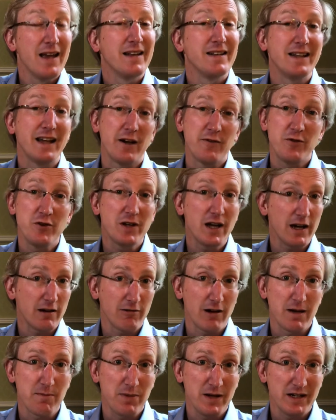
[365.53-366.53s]
Now, if you get
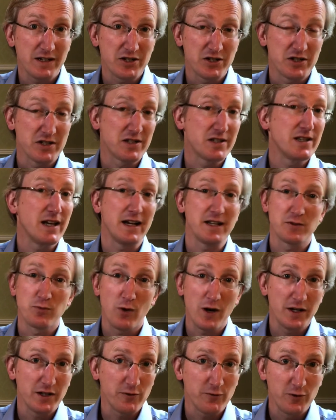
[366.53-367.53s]
great pictures, that's
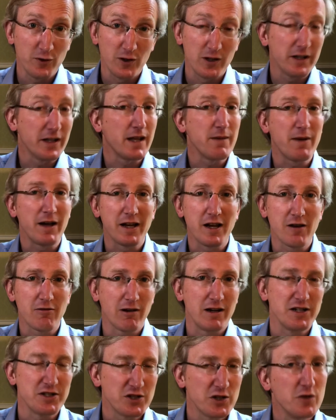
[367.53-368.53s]
wonderful and they make a
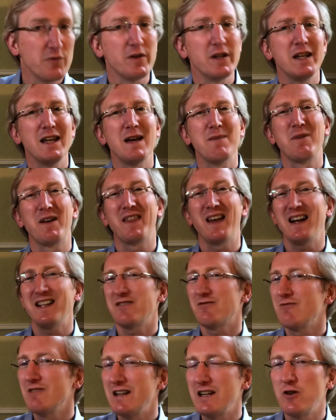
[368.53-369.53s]
great souvenir, but
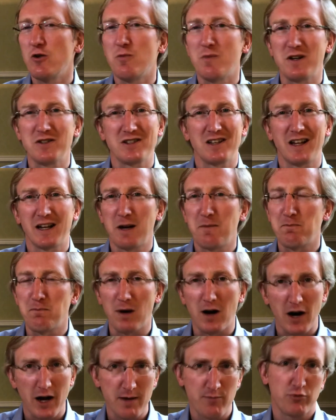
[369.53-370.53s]
that's really almost like a
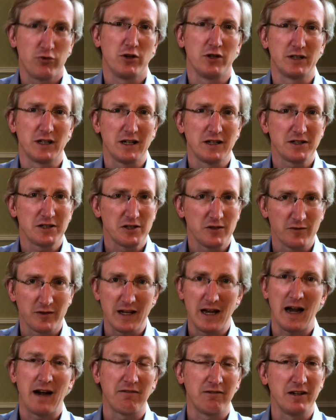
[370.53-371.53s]
byproduct of
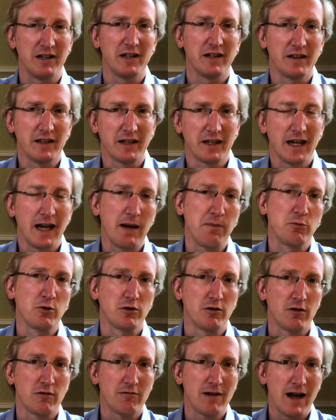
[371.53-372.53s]
carrying the
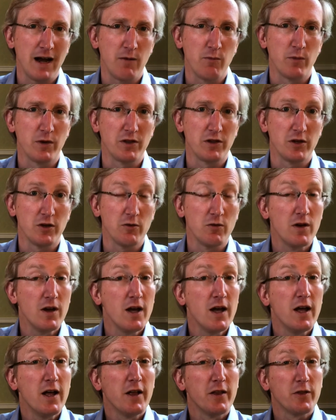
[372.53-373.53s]
camera around with you.
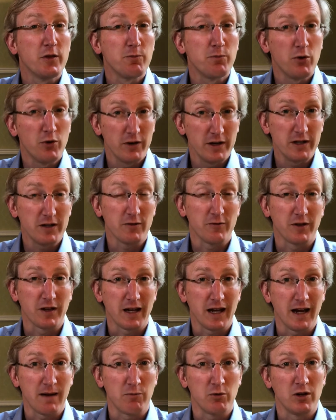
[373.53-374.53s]
The point of the
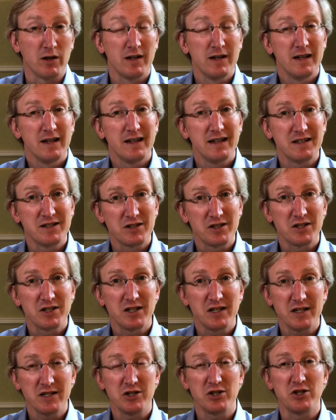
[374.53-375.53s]
camera is to
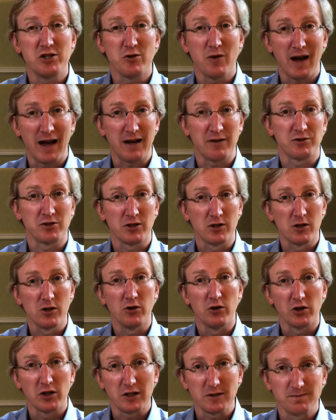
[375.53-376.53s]
teach you how to
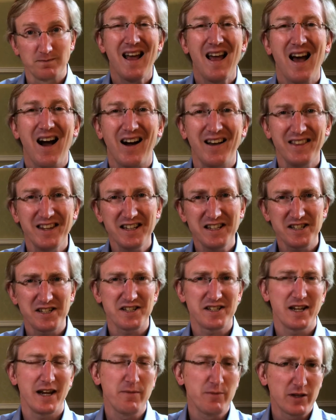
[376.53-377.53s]
look. I think it's the
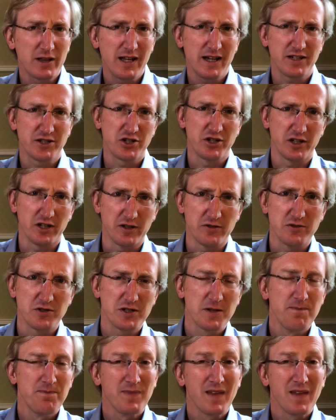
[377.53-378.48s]
same with lecture notes.